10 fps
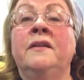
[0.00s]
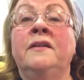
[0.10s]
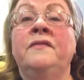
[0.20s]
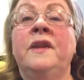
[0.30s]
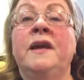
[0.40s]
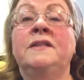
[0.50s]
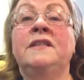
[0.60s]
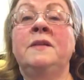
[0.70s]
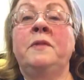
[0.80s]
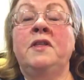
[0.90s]
You've not
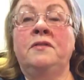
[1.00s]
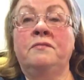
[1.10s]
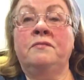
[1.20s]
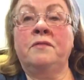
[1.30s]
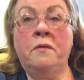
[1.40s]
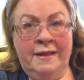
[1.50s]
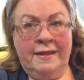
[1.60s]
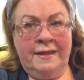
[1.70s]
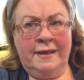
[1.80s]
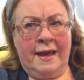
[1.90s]
seen me throw anything